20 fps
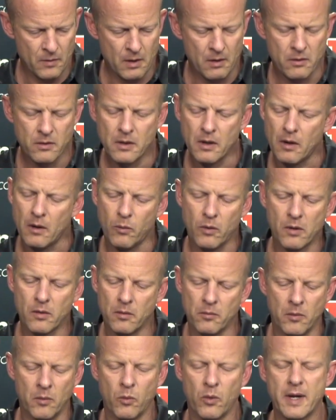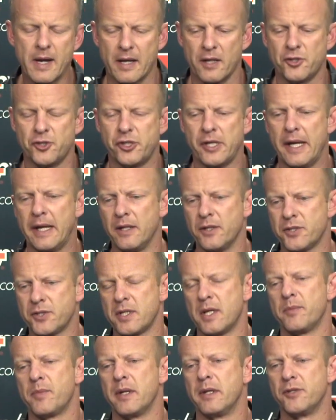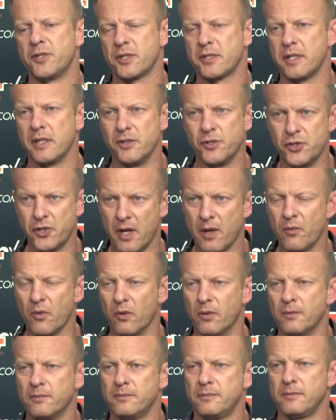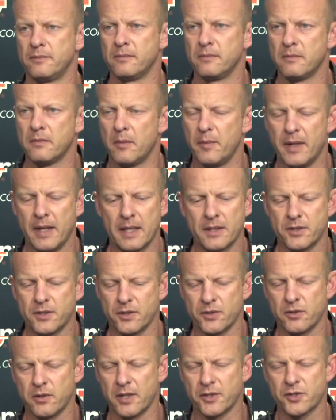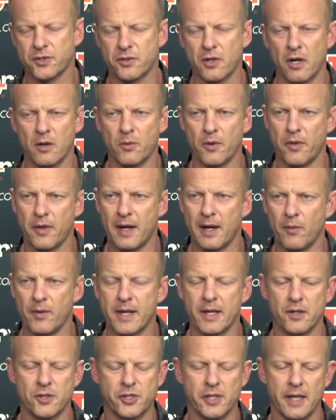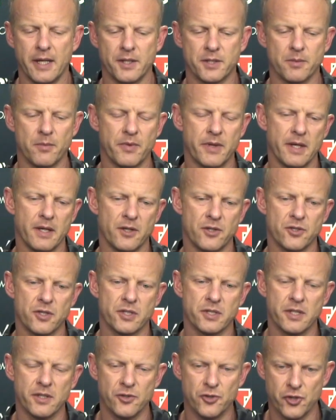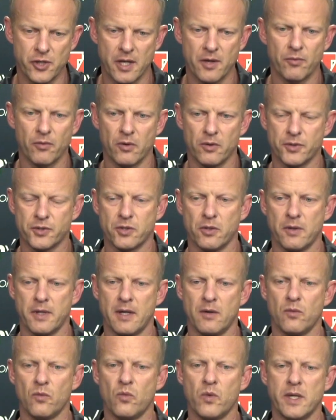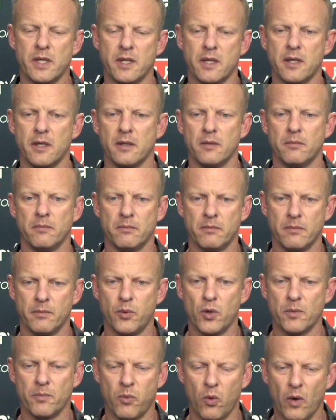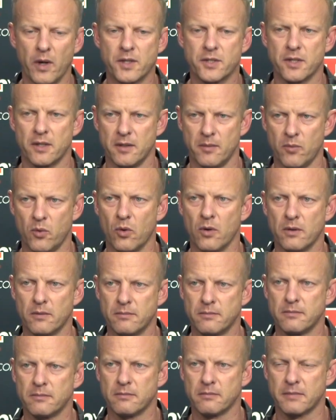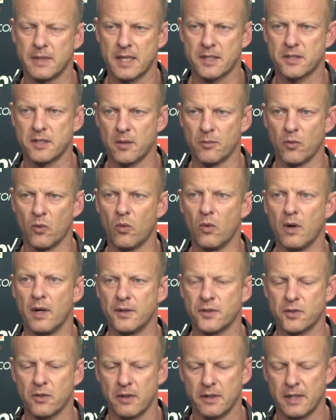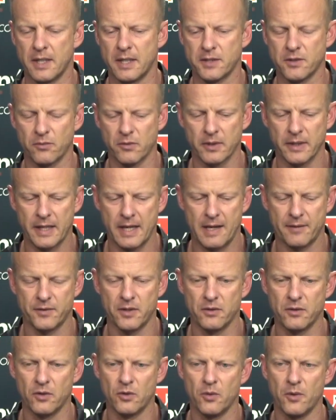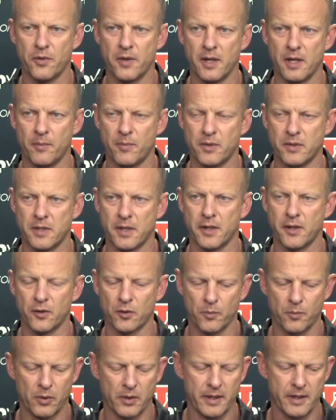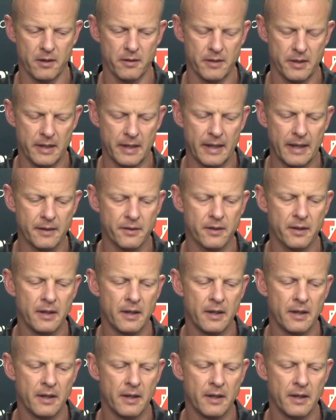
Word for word: No, we, we got to change something just in general. I mean, that's just let's start with that. We got to change some things just in general so that we can put points on the board. That's number one. So it doesn't really have to do with any particular player yet